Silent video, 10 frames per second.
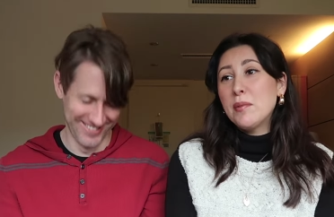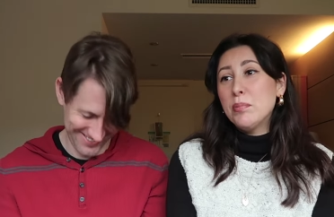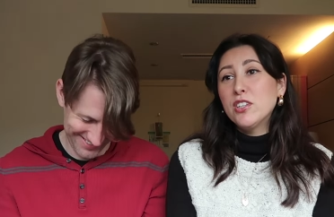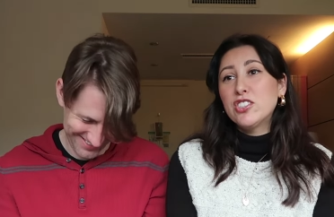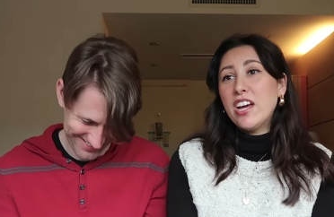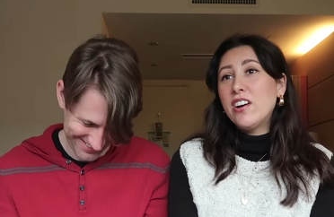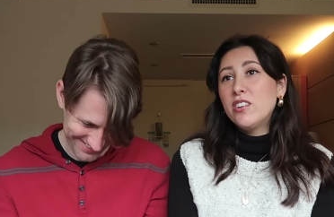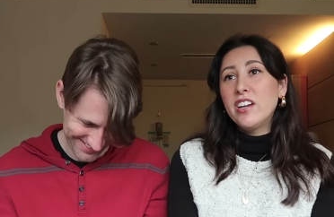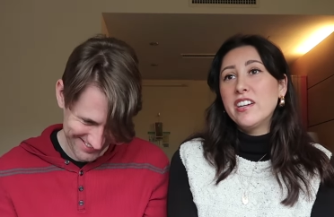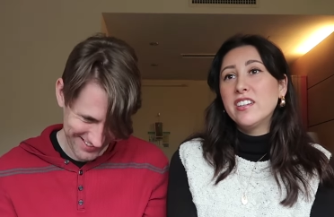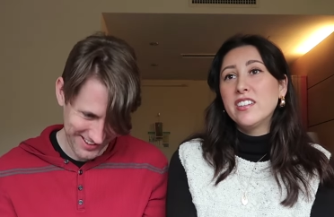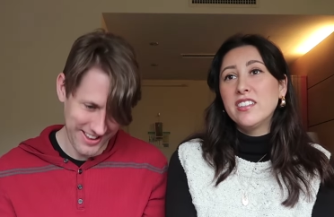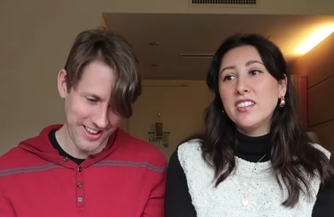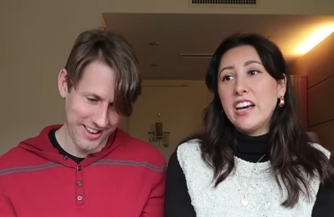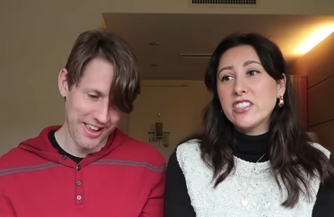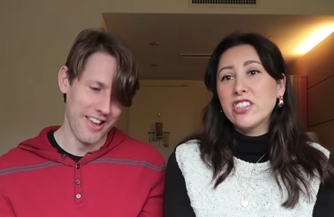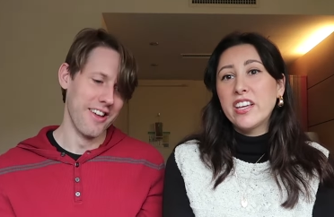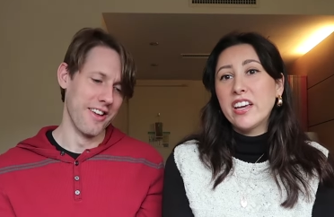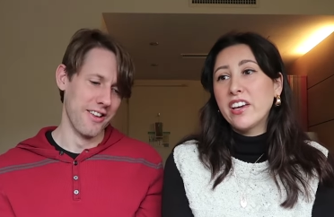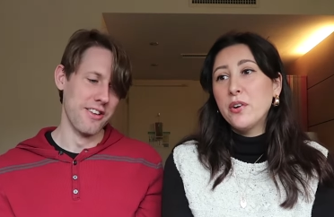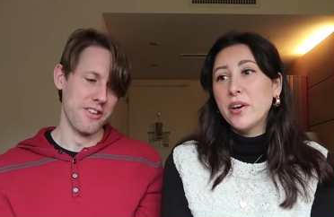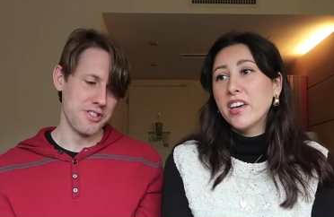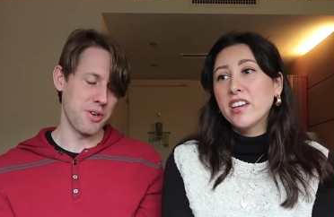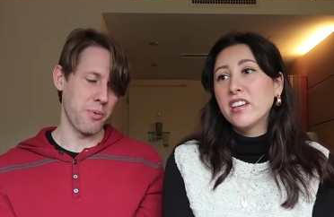Speaker 1: get pushed out and actually get going.